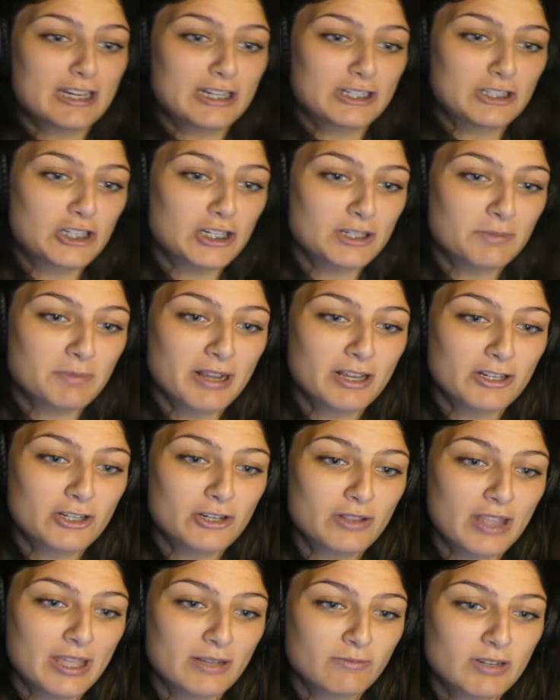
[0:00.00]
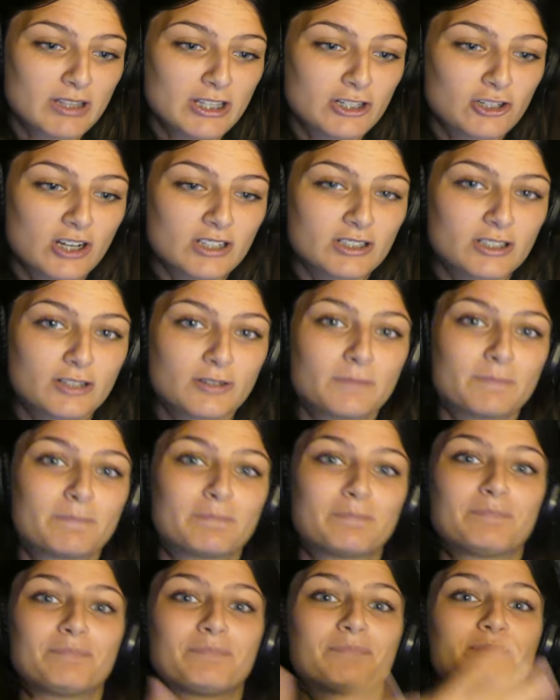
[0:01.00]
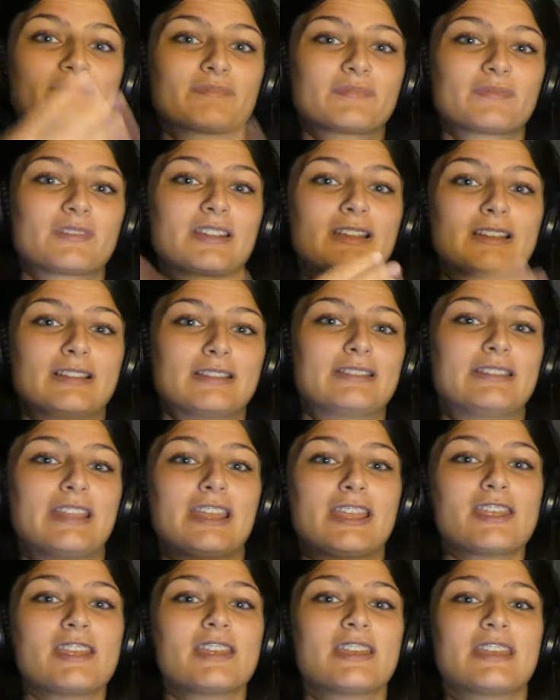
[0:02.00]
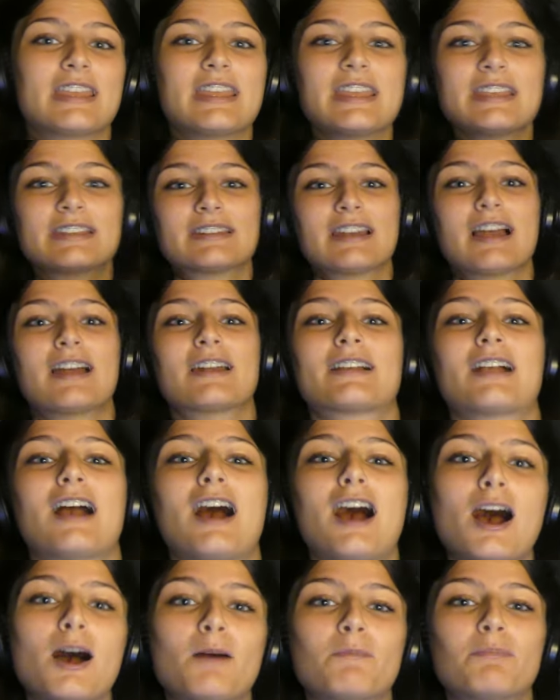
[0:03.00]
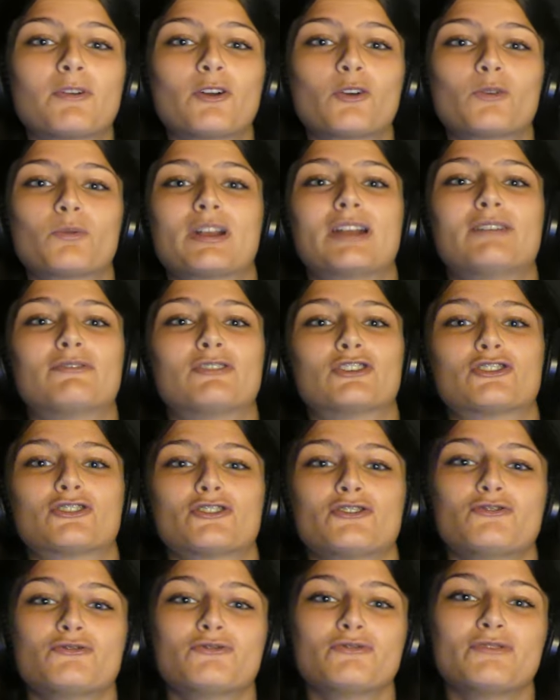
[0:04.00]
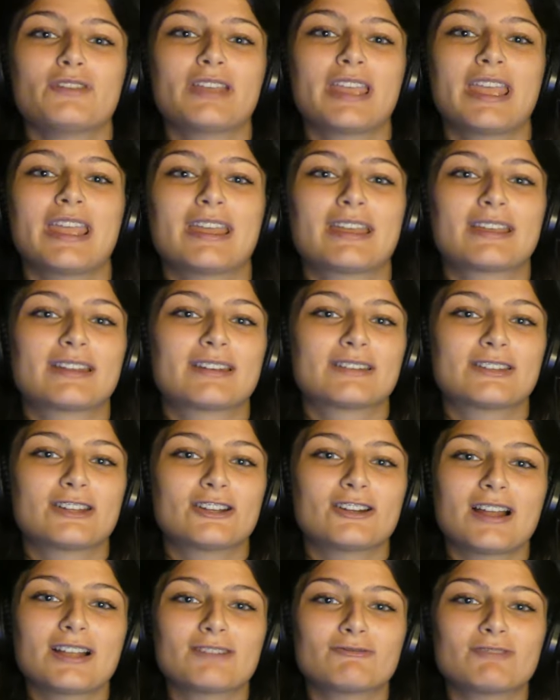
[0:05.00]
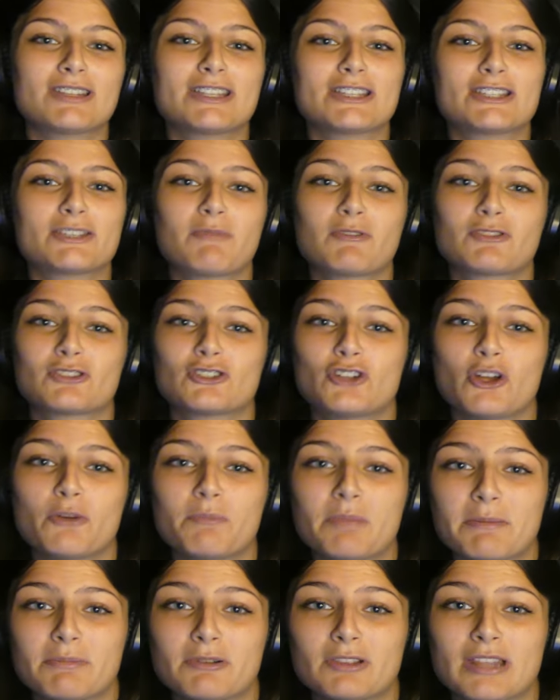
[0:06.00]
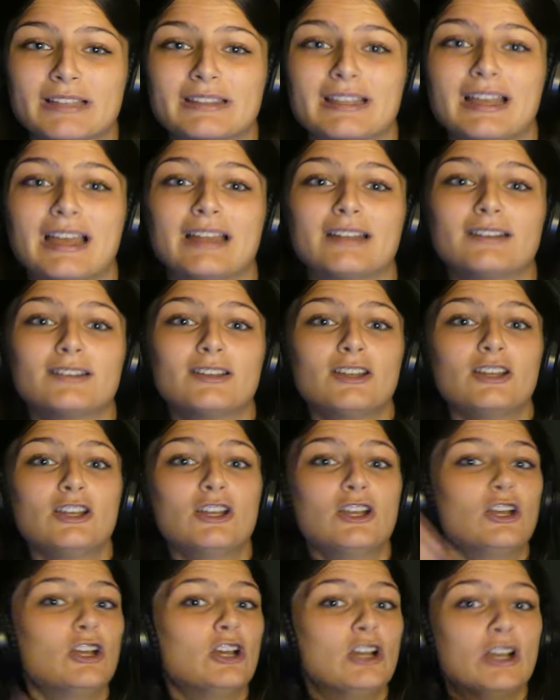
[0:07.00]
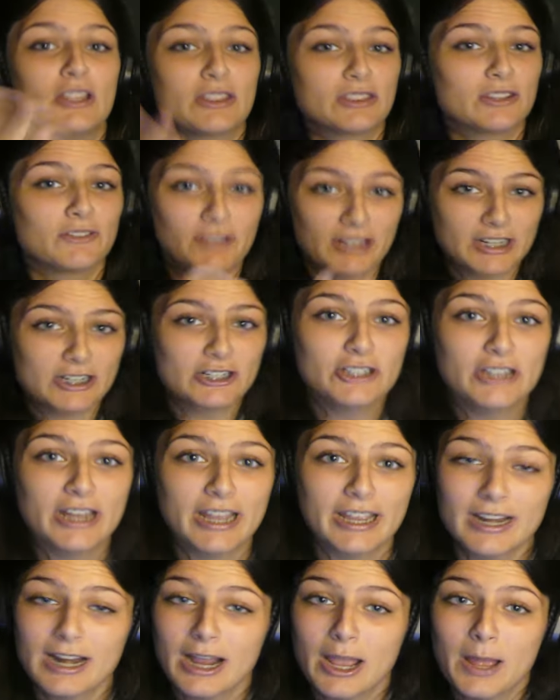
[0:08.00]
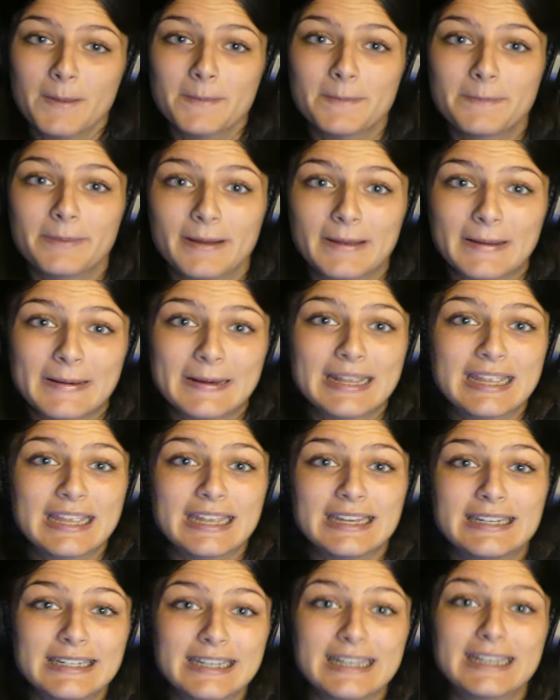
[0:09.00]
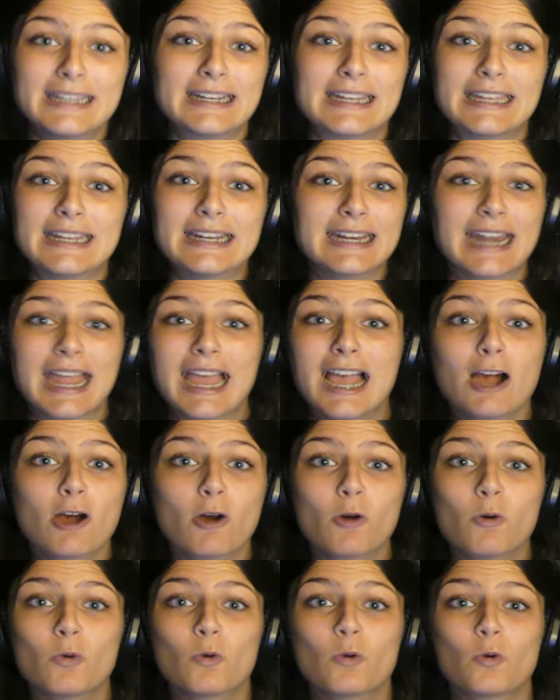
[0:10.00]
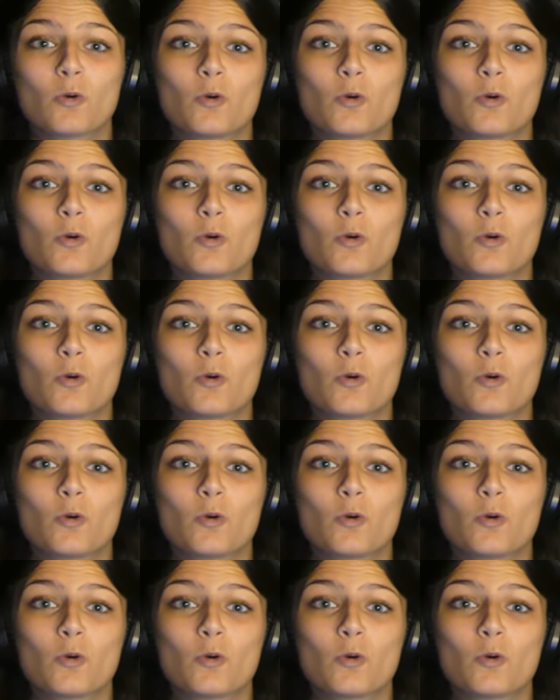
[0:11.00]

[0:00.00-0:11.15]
just because you, like, really trust him, he's not a cop or whatever. So you're not really supposed to show people like that the freaking shit. But he did. And now